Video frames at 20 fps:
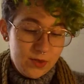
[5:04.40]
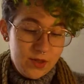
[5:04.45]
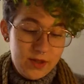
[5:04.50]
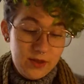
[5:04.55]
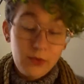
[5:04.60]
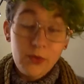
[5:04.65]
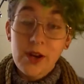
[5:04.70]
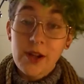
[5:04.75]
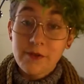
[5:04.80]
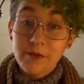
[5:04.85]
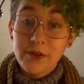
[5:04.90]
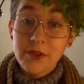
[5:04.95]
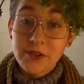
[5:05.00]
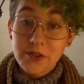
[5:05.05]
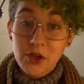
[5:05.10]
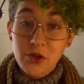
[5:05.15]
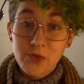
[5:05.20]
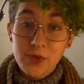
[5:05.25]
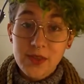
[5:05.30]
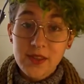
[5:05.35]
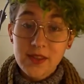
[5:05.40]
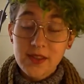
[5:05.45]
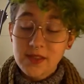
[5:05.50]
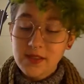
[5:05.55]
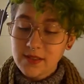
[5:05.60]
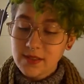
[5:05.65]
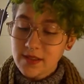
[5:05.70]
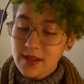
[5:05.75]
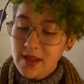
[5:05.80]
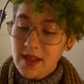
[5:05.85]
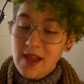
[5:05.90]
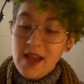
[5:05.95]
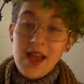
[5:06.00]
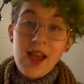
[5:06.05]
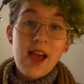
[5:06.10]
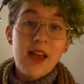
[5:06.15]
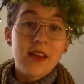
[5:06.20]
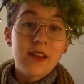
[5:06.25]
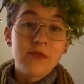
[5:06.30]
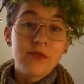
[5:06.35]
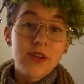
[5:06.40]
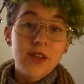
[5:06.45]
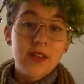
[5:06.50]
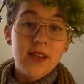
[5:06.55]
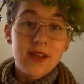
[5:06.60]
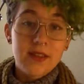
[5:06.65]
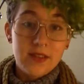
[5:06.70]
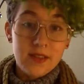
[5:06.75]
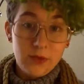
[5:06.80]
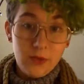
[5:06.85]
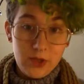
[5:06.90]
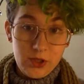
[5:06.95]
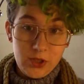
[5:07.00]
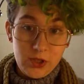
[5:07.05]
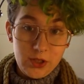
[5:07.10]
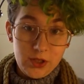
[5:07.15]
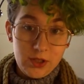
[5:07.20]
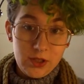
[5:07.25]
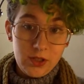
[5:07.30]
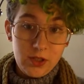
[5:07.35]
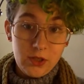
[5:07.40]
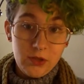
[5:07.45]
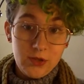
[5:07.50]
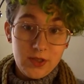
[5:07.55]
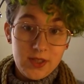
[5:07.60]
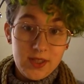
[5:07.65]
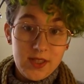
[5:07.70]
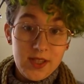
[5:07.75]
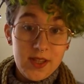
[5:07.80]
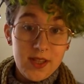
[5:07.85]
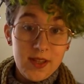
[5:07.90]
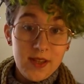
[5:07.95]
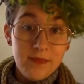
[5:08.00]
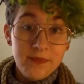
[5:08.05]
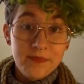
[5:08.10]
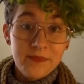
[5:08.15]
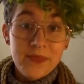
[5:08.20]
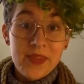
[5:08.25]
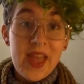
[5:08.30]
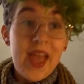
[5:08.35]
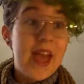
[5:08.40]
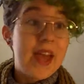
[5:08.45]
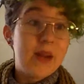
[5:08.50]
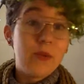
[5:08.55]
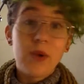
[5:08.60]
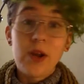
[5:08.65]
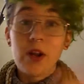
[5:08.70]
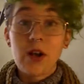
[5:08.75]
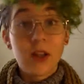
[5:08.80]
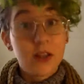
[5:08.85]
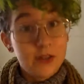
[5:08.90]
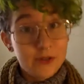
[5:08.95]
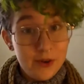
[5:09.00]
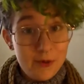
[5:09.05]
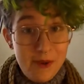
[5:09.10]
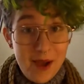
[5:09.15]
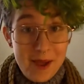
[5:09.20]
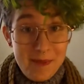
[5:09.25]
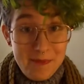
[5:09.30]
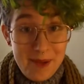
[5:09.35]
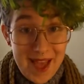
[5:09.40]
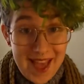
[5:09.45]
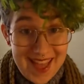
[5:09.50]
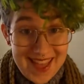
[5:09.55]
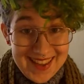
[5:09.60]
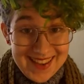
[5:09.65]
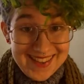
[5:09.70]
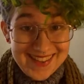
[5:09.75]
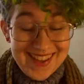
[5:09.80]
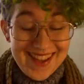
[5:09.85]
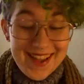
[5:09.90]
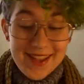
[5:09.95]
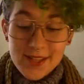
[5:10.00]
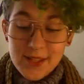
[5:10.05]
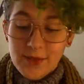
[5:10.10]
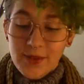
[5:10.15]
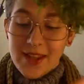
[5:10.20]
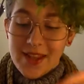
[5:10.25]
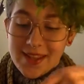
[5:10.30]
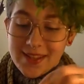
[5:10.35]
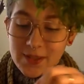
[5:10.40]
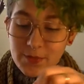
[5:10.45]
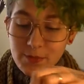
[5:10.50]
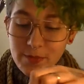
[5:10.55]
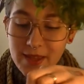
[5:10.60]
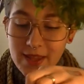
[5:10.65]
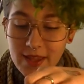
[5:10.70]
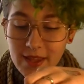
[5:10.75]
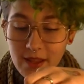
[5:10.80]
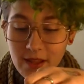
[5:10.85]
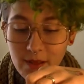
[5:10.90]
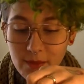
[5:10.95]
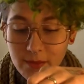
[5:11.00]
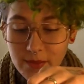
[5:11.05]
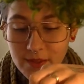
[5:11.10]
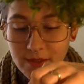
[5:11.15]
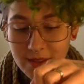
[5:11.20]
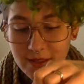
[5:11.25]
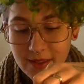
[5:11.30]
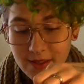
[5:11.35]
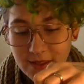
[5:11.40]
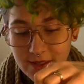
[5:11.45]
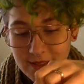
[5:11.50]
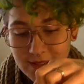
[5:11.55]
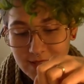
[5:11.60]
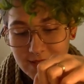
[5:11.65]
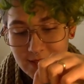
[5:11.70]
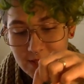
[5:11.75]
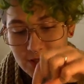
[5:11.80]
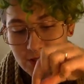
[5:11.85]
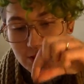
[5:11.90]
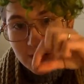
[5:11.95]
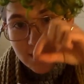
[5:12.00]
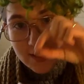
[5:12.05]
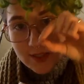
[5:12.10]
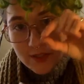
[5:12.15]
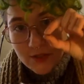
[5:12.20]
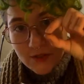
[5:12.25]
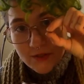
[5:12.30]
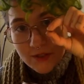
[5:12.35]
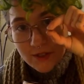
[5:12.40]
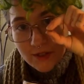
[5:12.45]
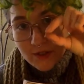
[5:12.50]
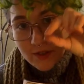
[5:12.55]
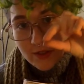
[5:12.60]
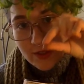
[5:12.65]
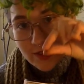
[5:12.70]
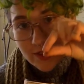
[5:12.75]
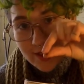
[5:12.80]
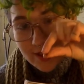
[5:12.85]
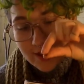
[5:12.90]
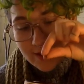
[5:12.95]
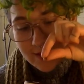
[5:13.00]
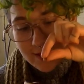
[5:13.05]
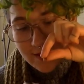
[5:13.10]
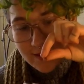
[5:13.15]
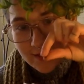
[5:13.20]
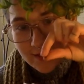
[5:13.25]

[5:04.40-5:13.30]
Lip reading: one, when I first opened this, I didn't realize it was just loose tea, and it went all over my bed. So I had to pick up each little thing